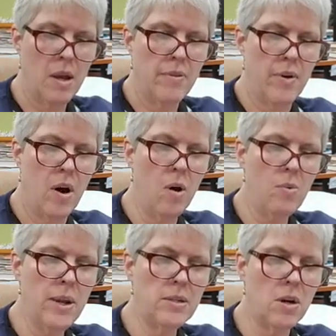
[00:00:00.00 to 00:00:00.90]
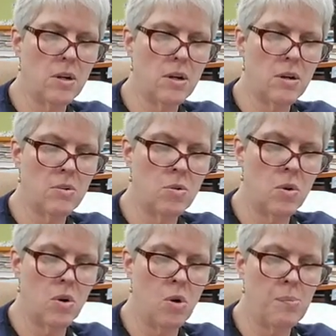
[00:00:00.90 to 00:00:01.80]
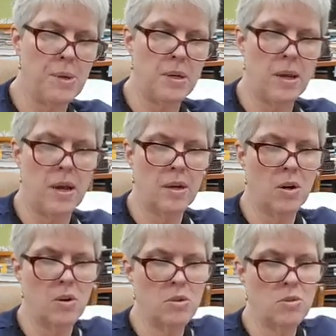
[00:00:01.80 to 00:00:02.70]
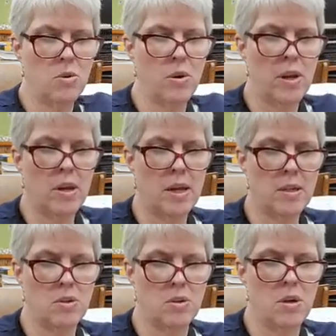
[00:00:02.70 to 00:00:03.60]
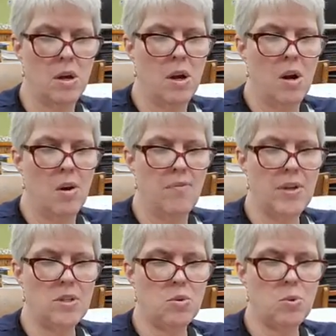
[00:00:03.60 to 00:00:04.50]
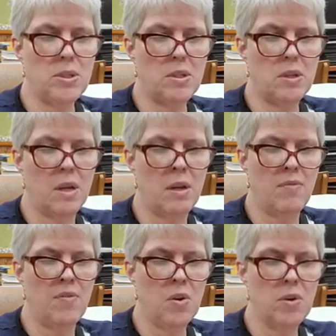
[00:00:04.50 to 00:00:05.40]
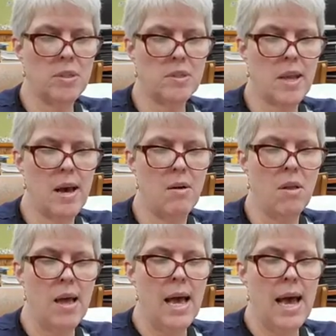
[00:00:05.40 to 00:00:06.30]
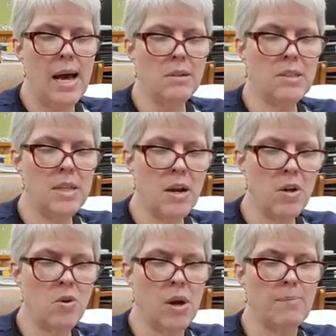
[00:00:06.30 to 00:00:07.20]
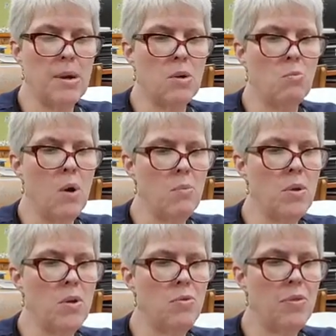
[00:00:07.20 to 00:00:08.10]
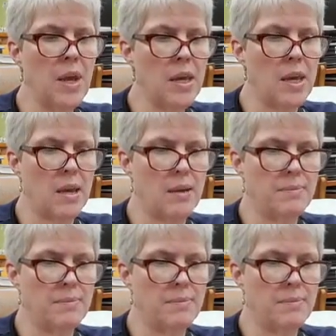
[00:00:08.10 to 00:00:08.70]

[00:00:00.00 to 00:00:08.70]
The hallway door opened, and Colonel Dorian entered, her face twisted in a furious scowl. "How dare you come here? What were you thinking?"